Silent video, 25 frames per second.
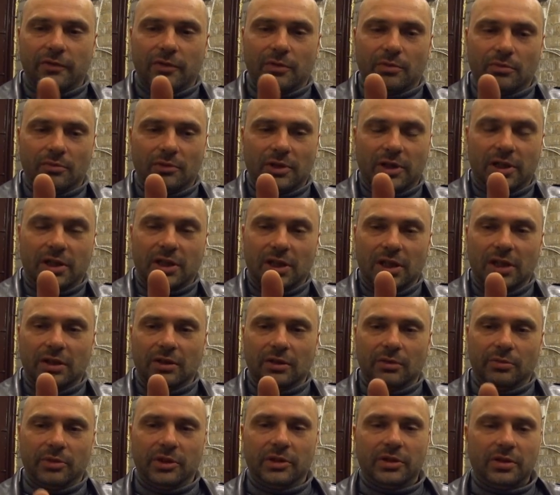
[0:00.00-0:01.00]
them like a
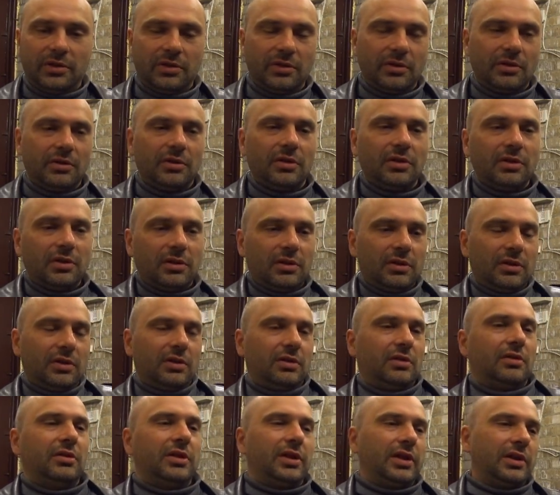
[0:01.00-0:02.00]
little bit
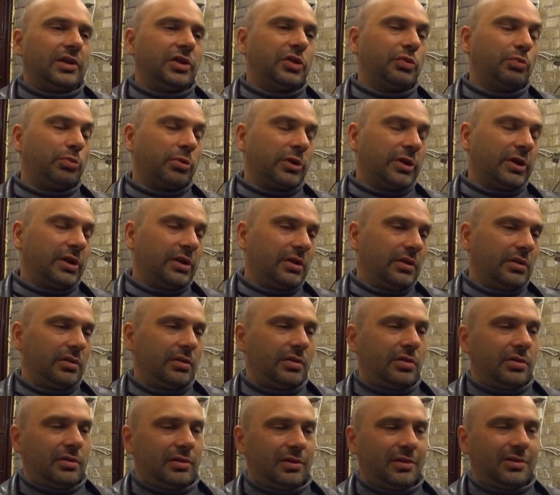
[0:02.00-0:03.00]
like spread,
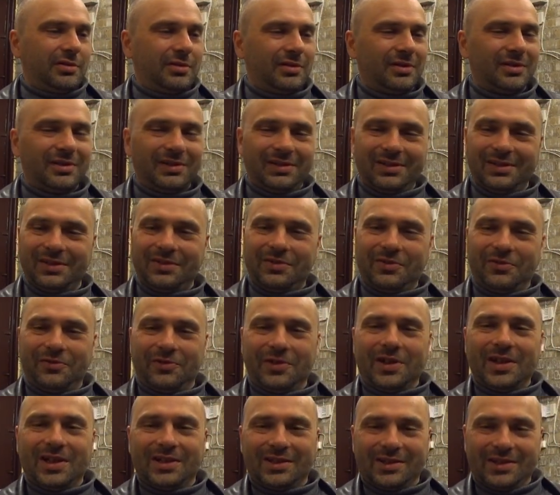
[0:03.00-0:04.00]
if
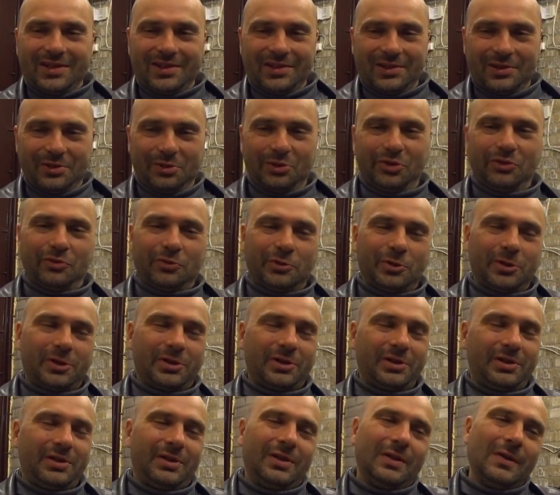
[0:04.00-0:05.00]
that is a good word.
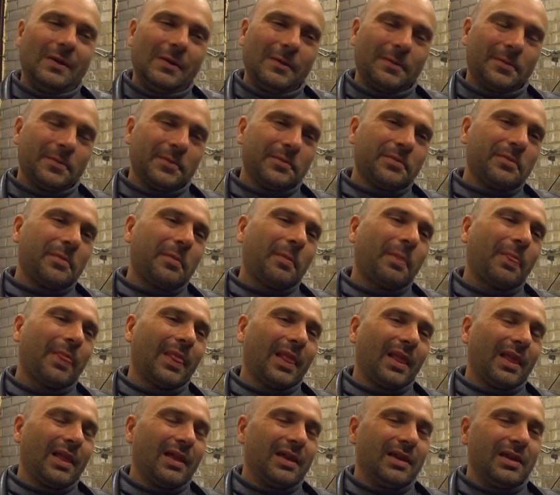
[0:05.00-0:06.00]

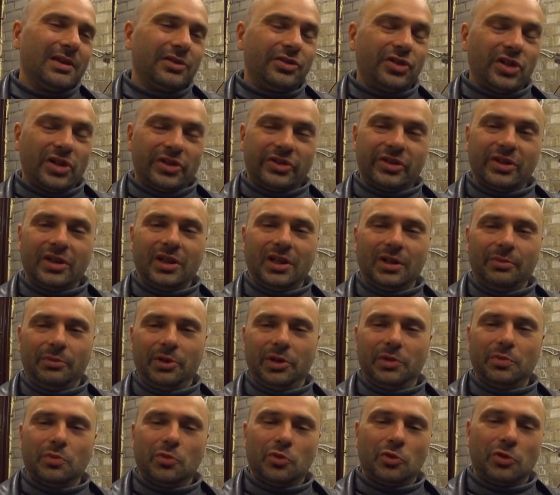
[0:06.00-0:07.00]
Just a little
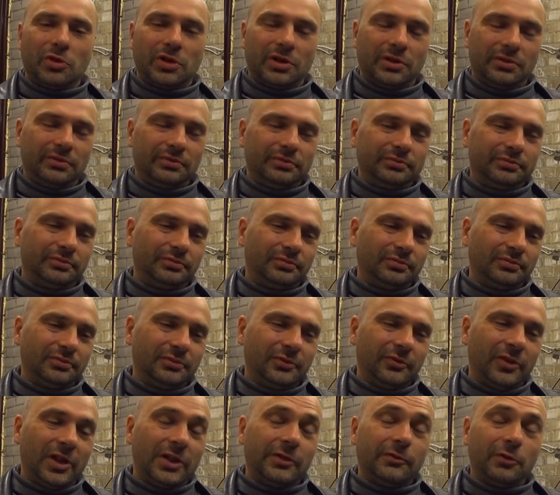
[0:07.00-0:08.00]
bit more.
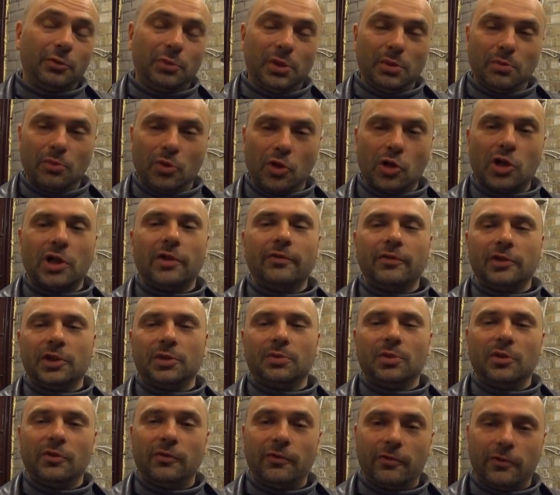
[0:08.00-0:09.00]
That would be more
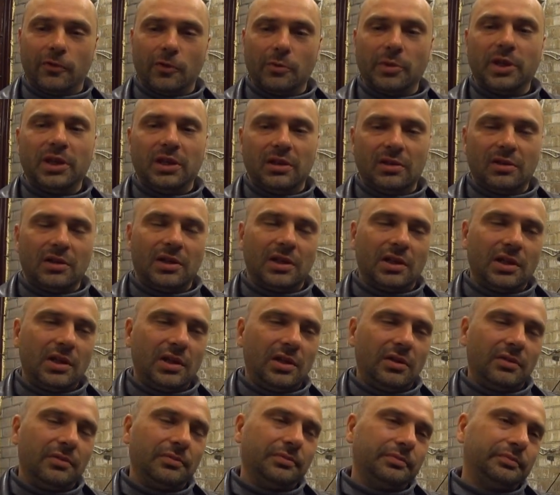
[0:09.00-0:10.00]
comfortable for me again.